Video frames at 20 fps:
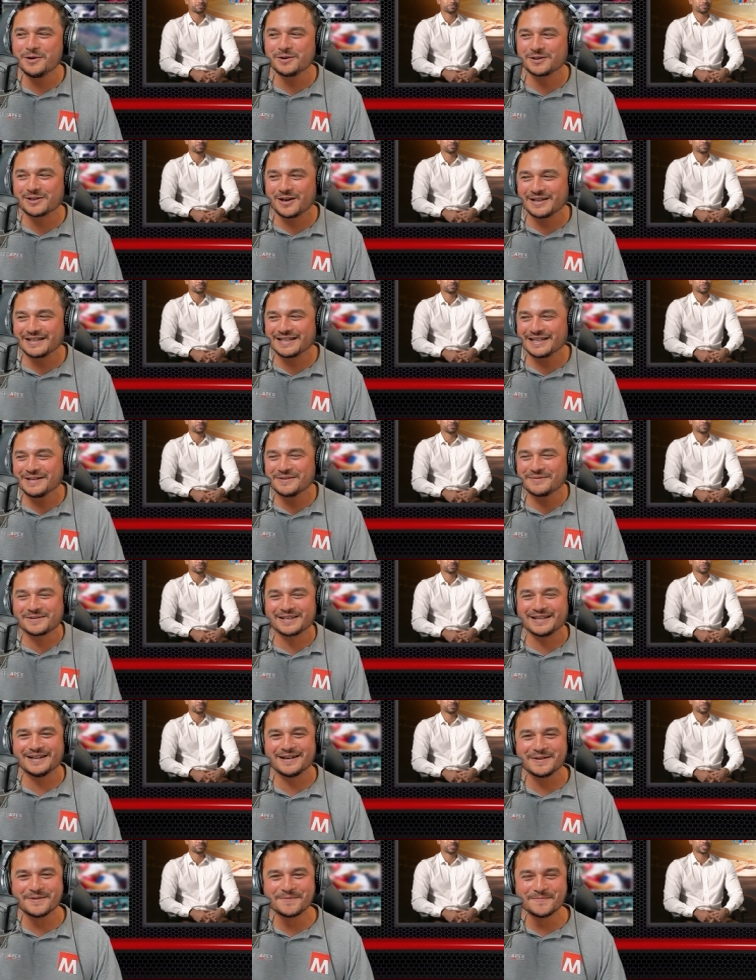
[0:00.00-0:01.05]
whose idea was
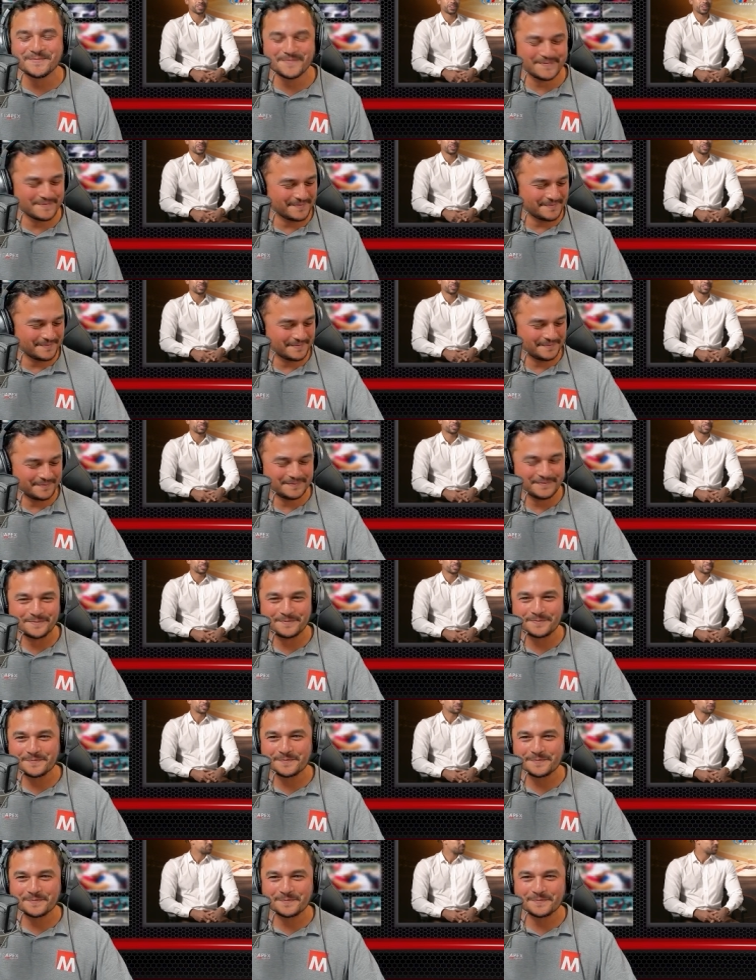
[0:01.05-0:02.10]
that? I'm guessing that
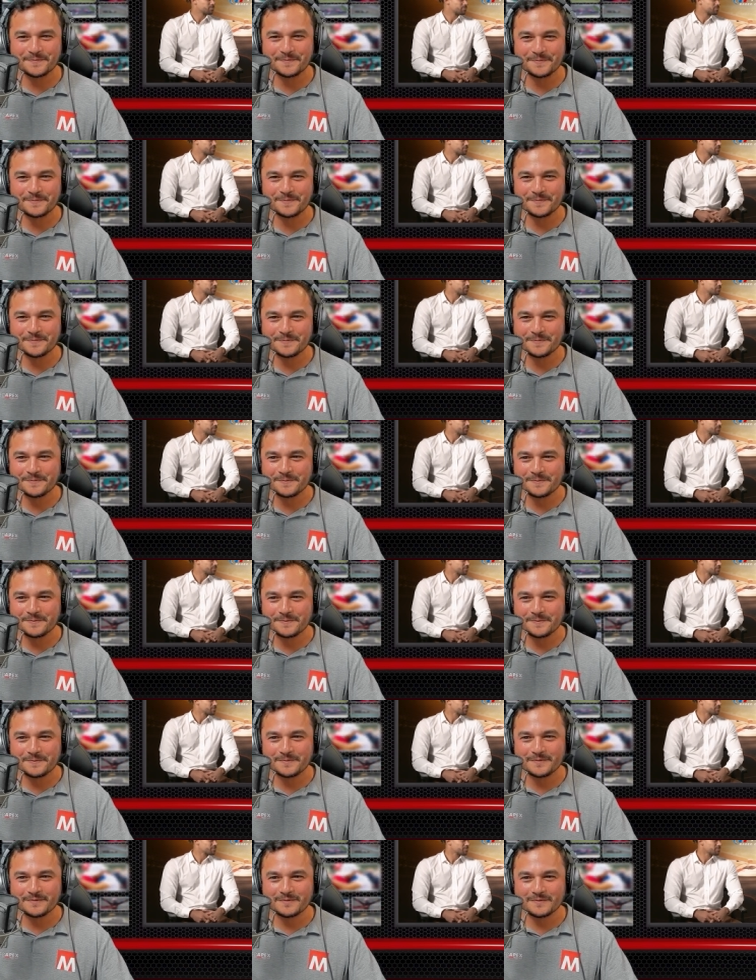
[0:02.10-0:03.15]
was either Jason
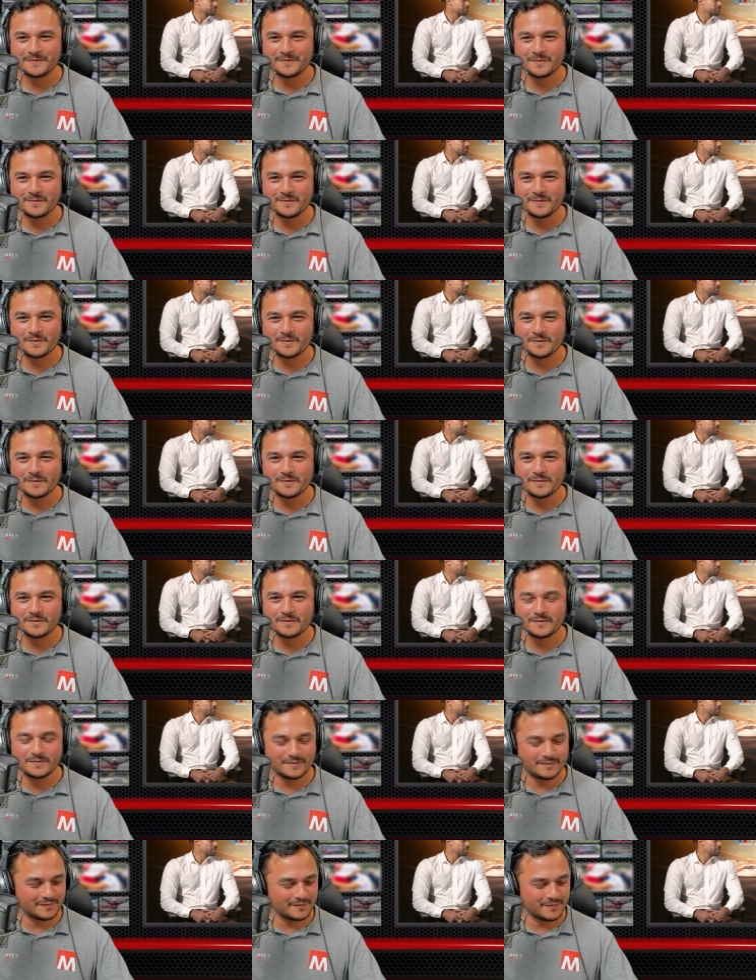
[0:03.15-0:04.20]
or Zach. So I don't
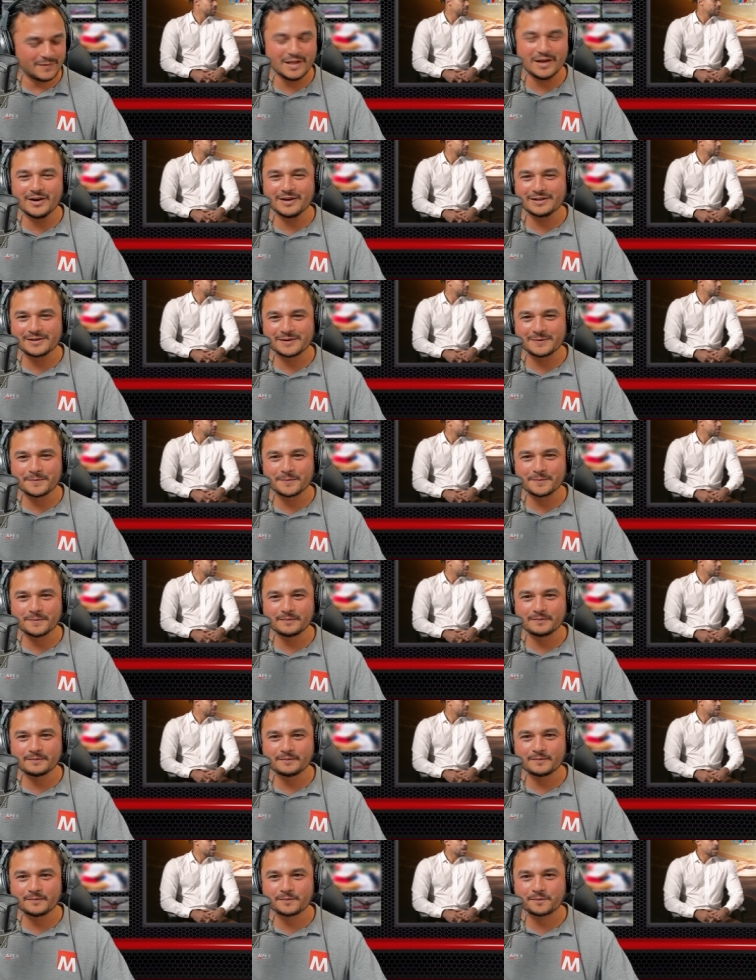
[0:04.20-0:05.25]
think that was nice.
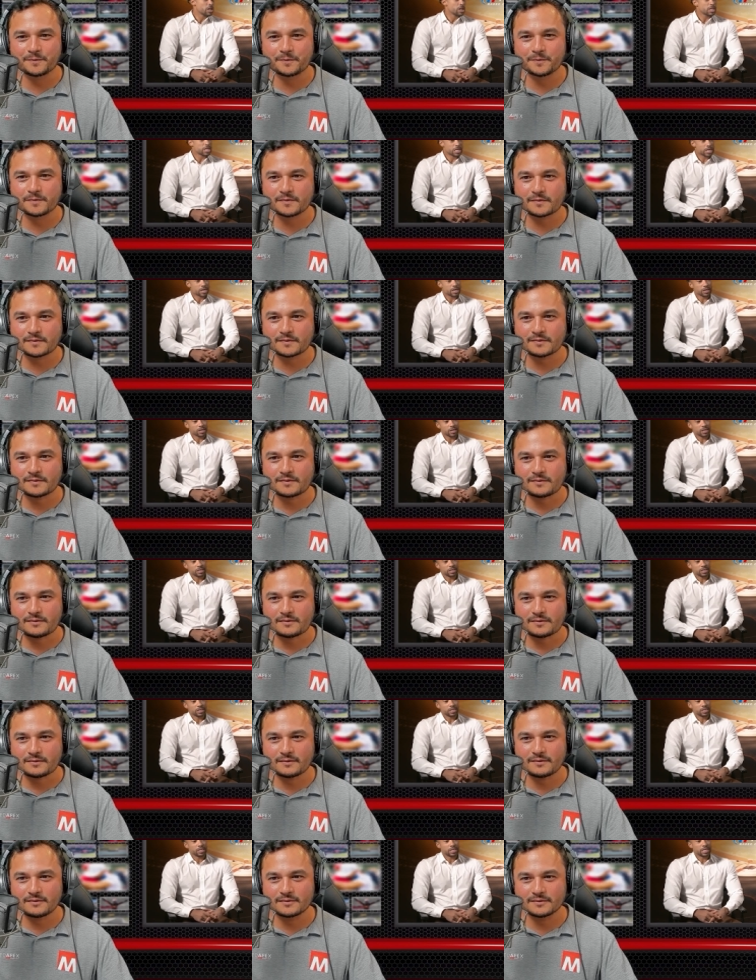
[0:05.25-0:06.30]
improvised. I think that was in there the
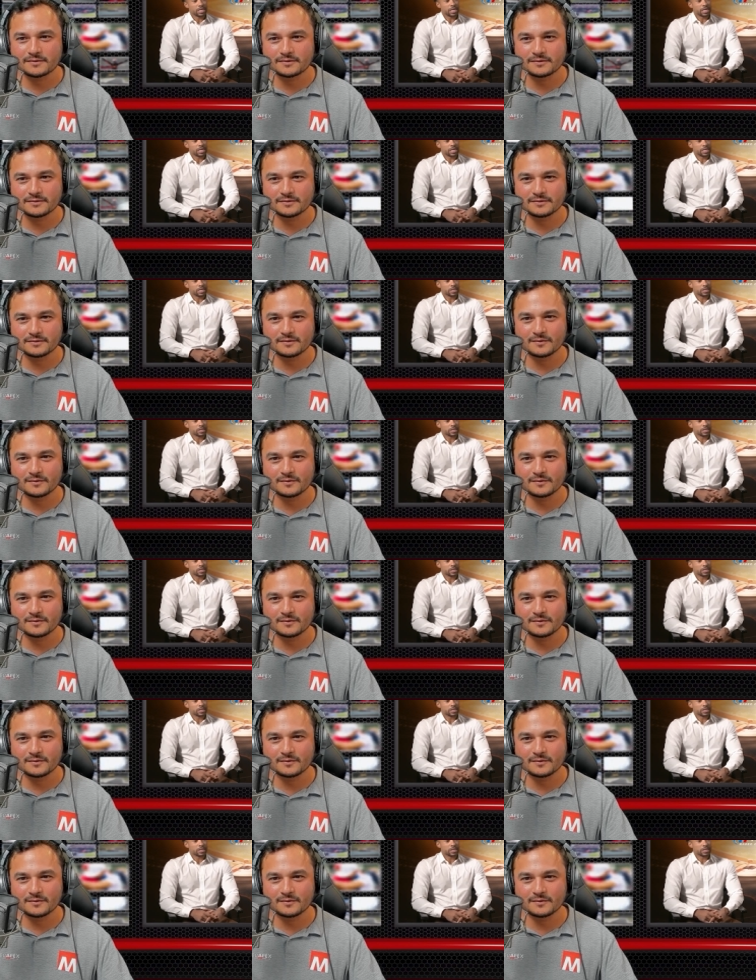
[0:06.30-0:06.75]
entire time.